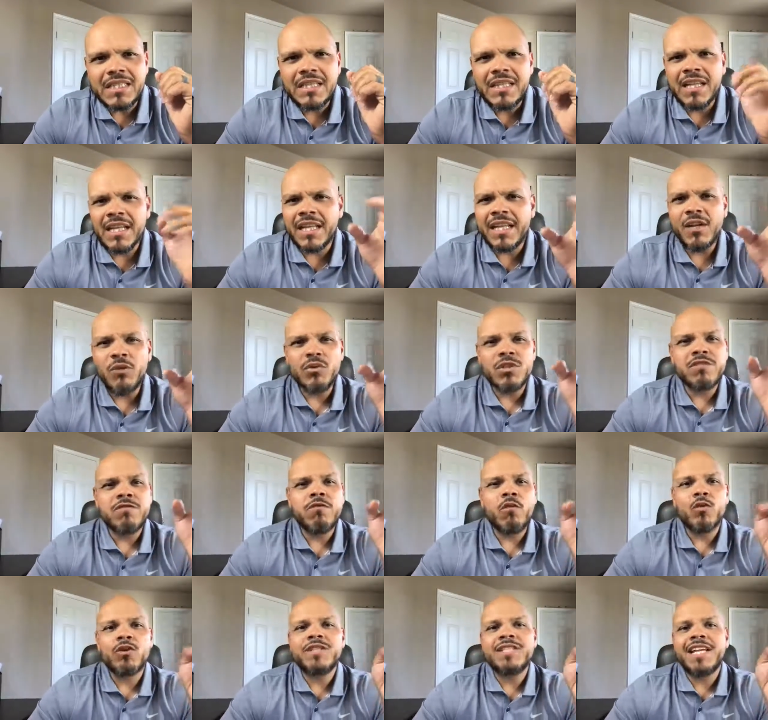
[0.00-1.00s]
Helena was
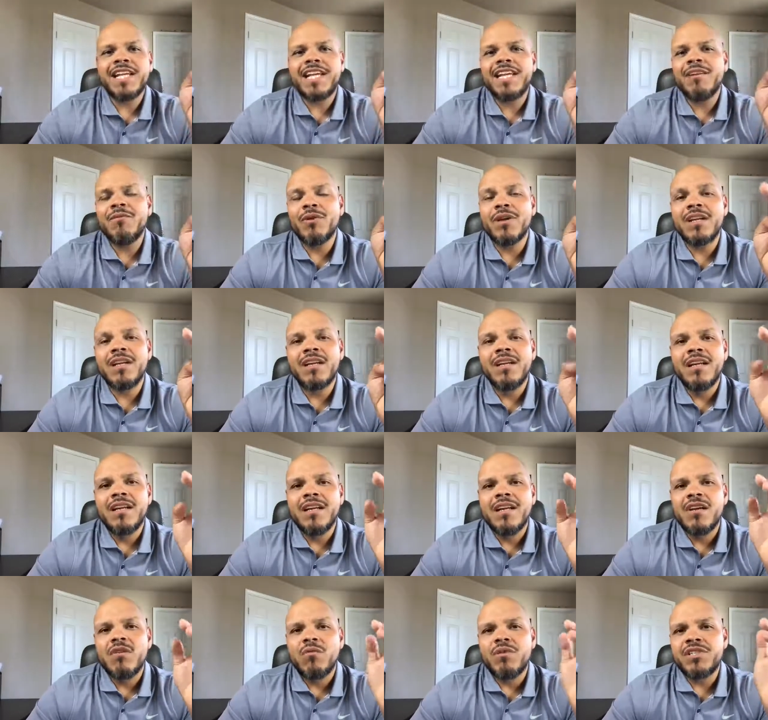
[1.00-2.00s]
14 when
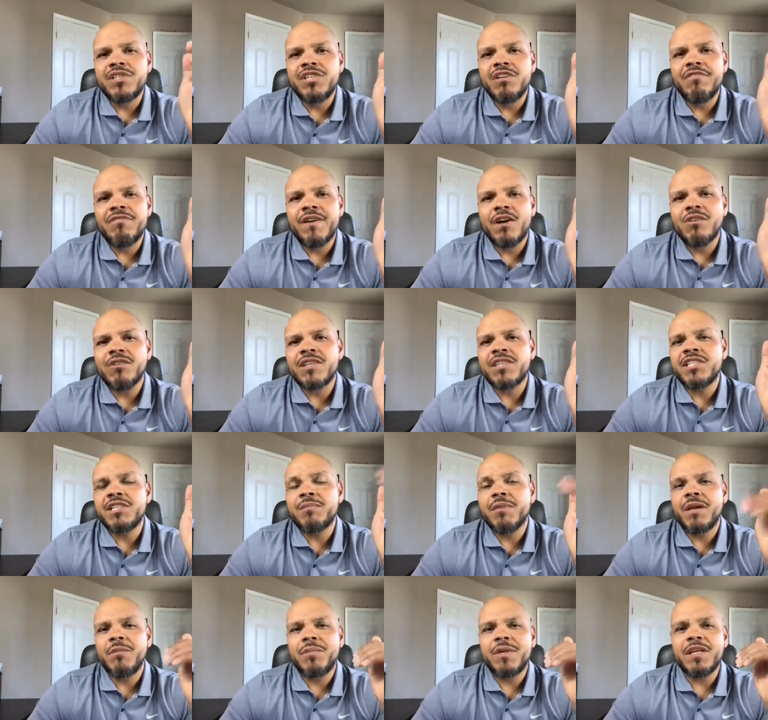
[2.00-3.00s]
when she felt that she
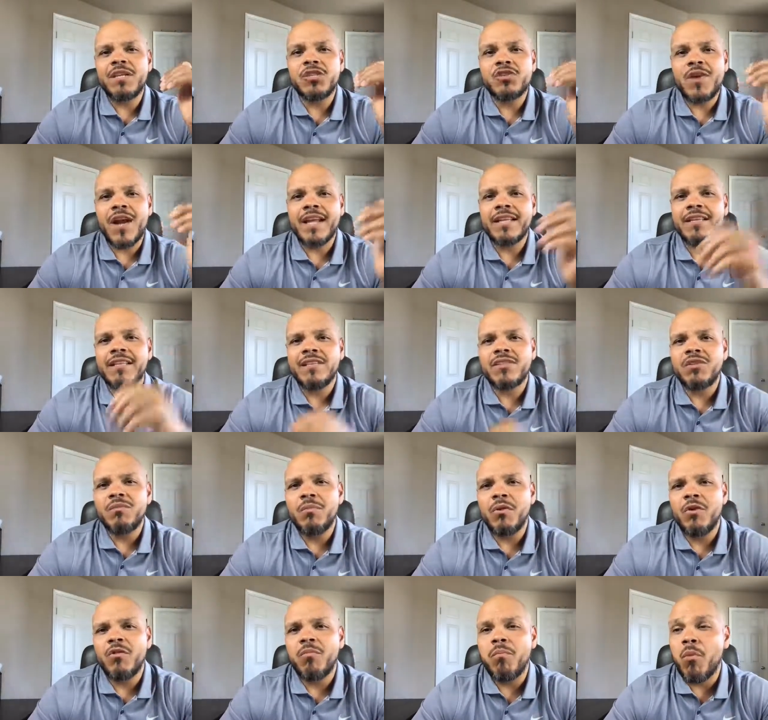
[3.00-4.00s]
might be attracted to
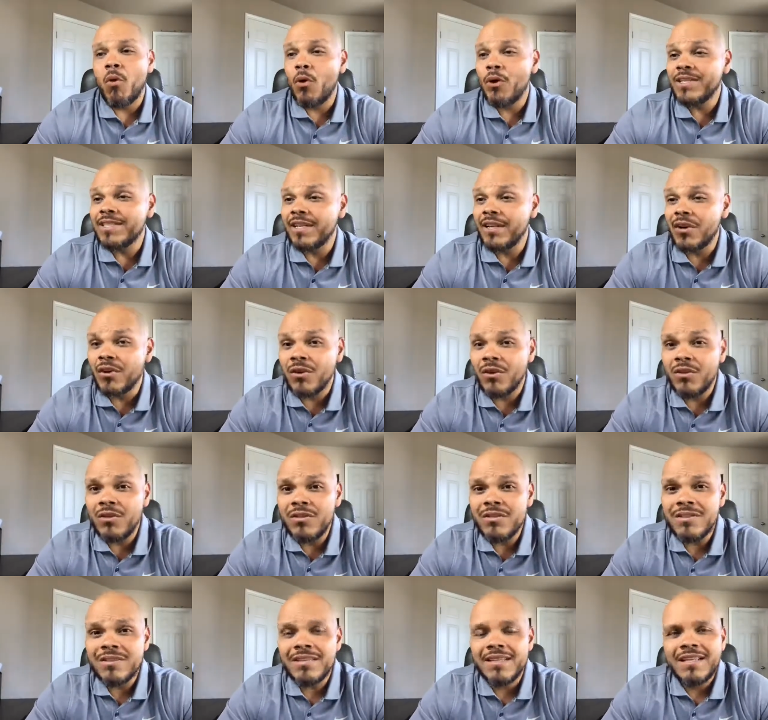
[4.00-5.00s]
both boys and
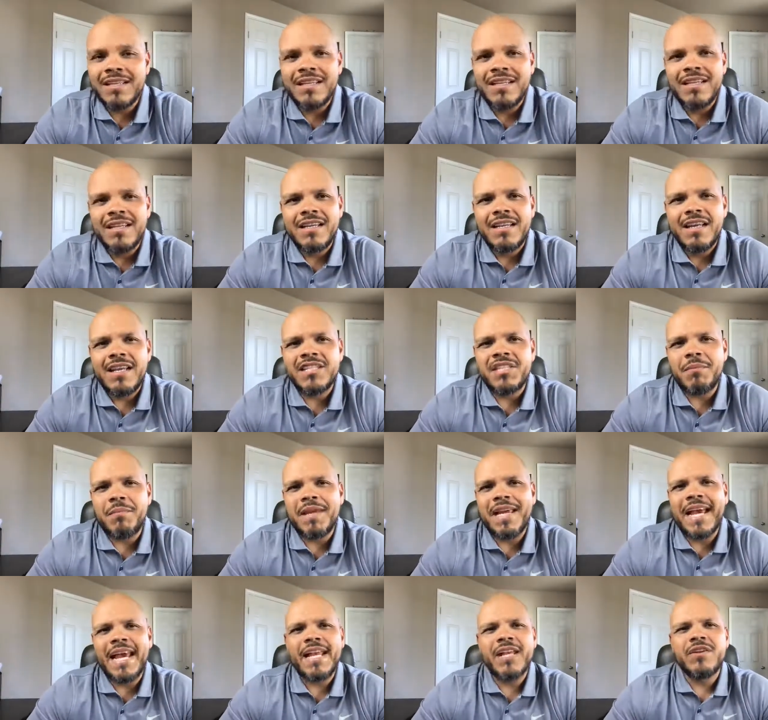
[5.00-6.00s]
girls. And she
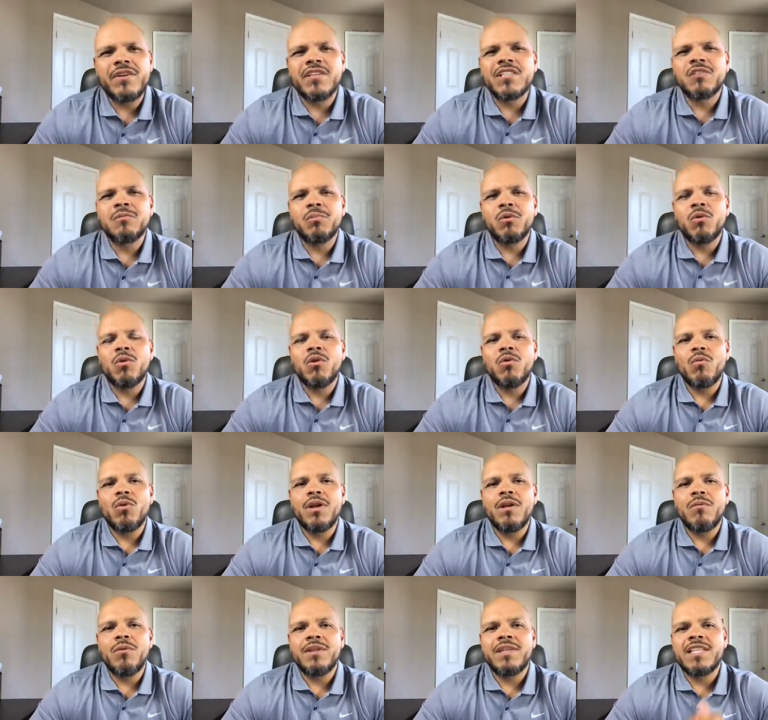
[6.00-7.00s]
began to explore
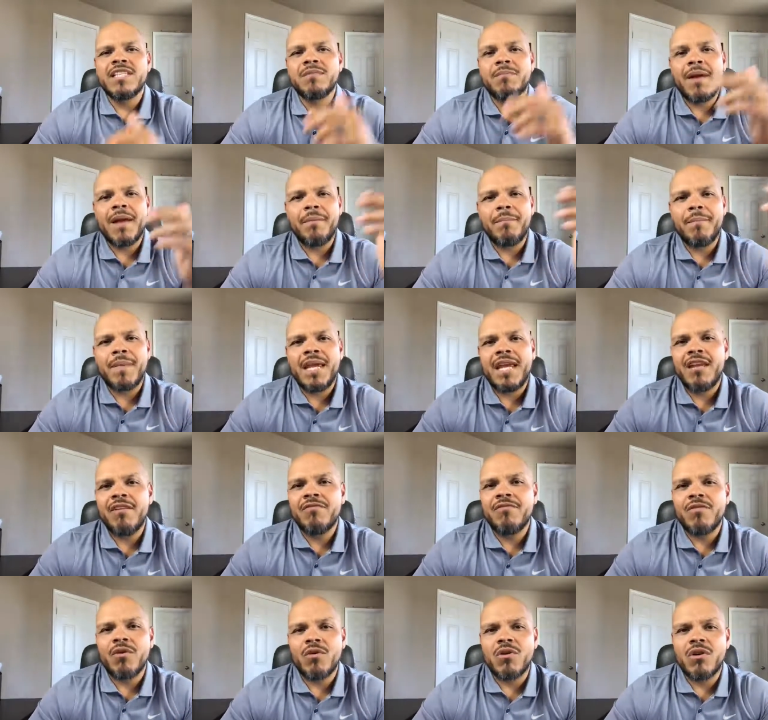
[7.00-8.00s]
what, what this might mean
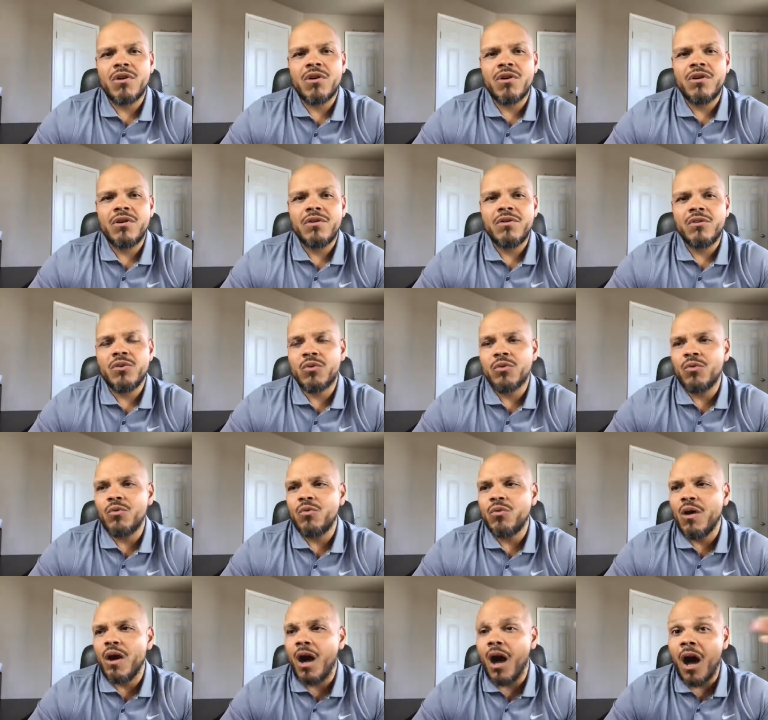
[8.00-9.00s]
for her
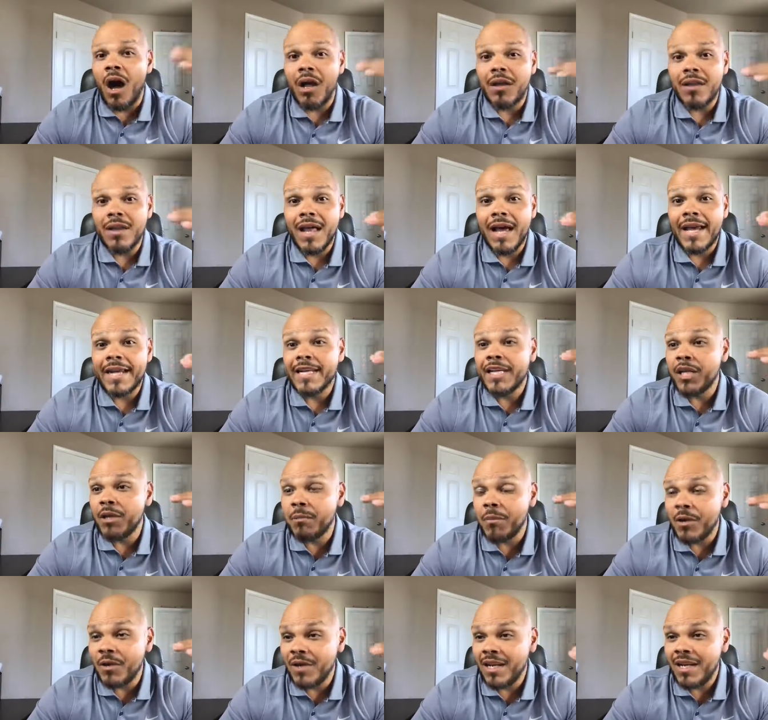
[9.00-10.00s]
through online
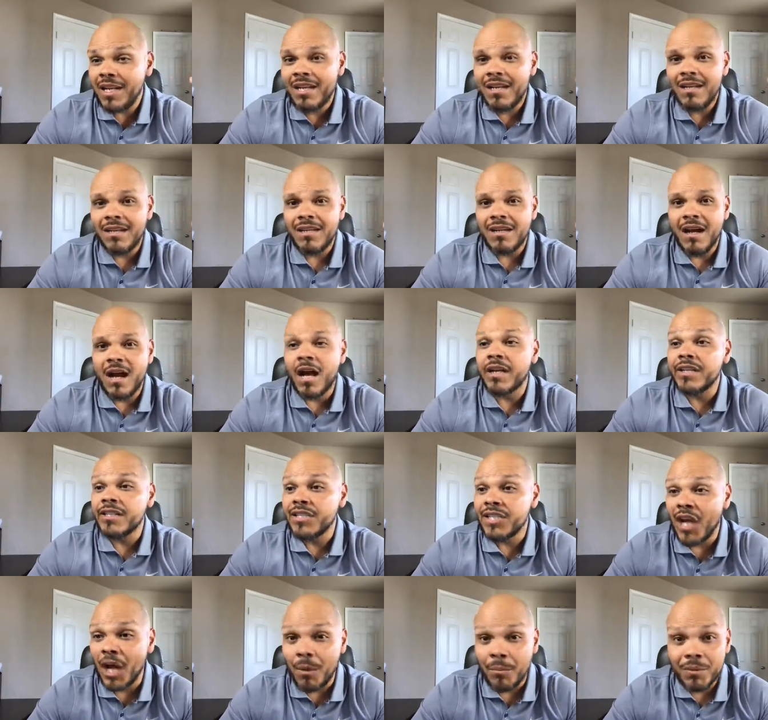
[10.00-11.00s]
community on
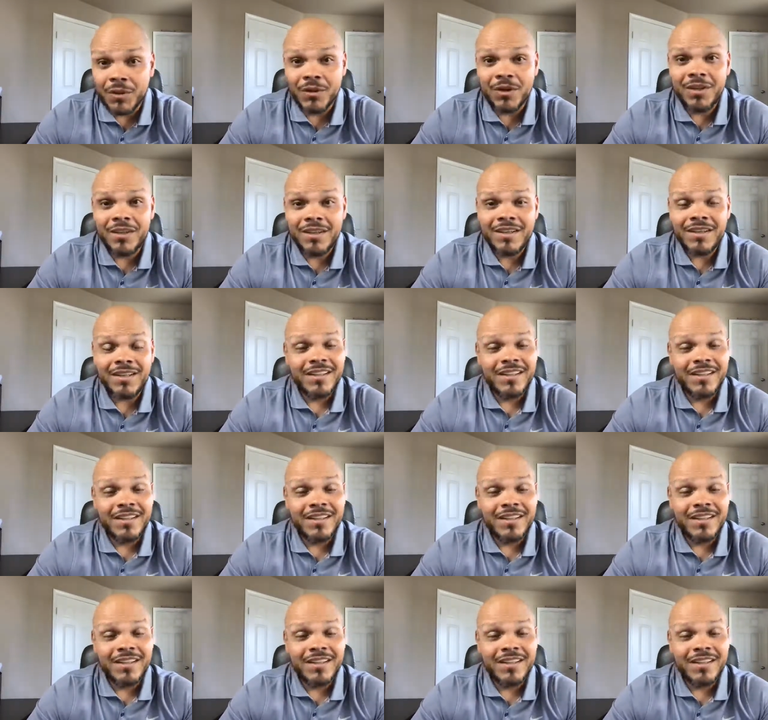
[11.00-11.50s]
Tumblr.